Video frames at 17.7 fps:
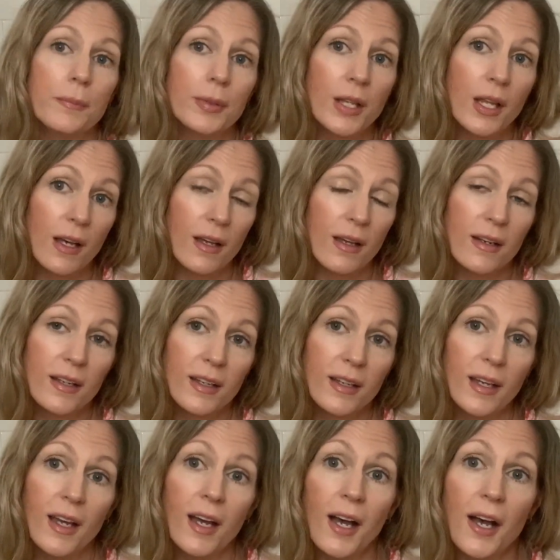blood
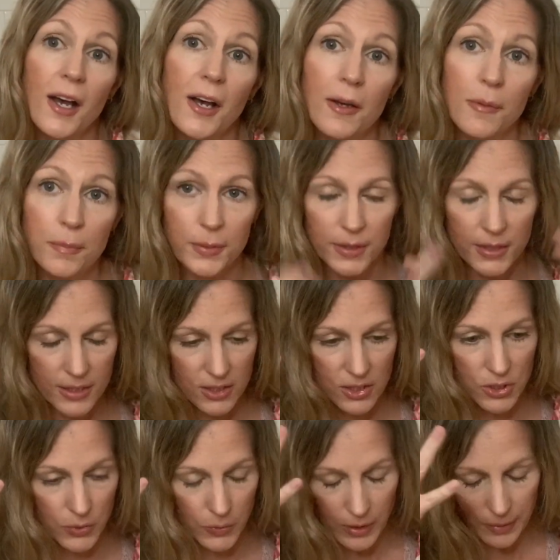up
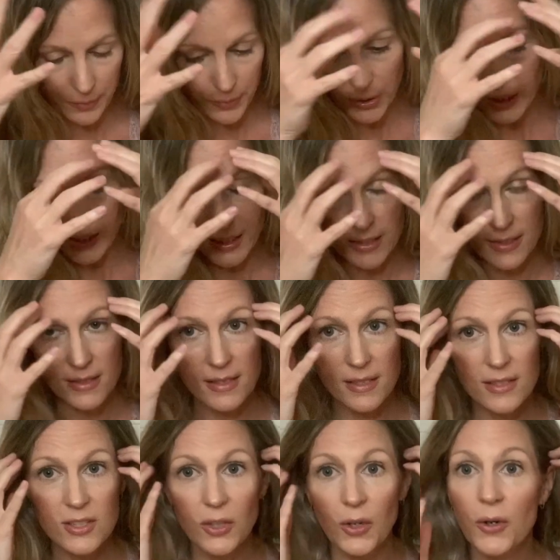into our brains.
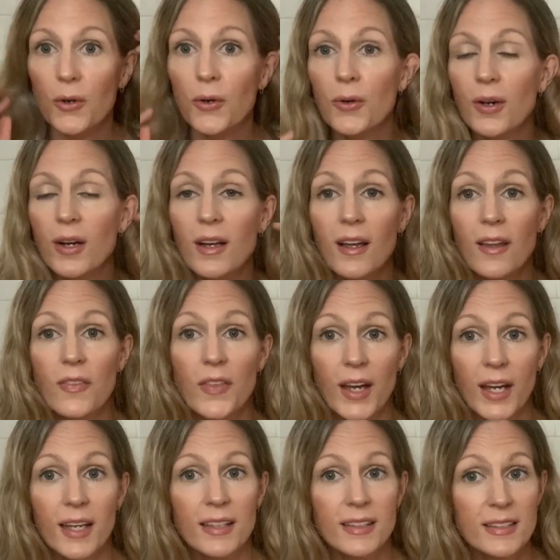So
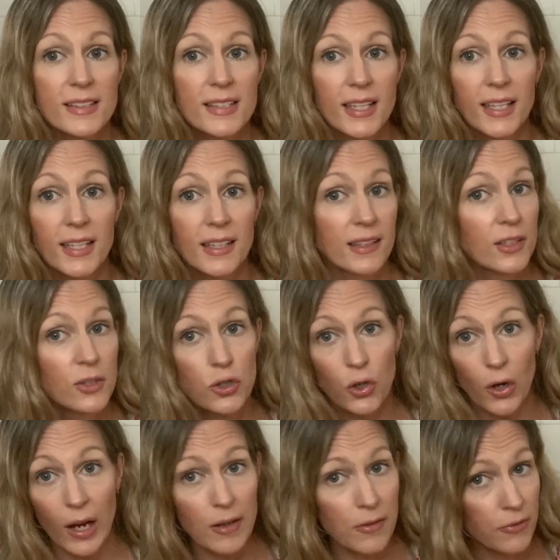that is like the
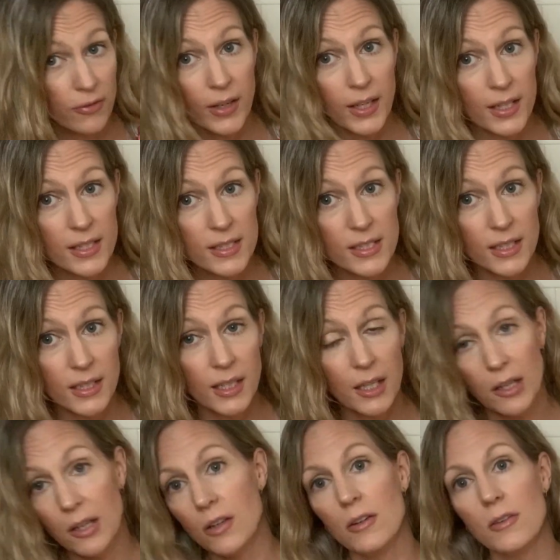
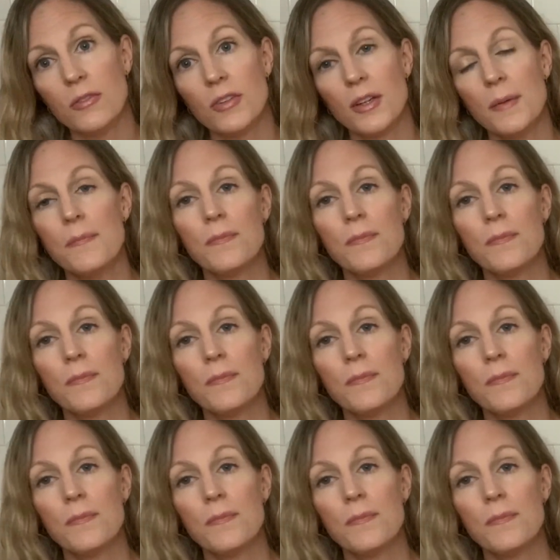trifecta of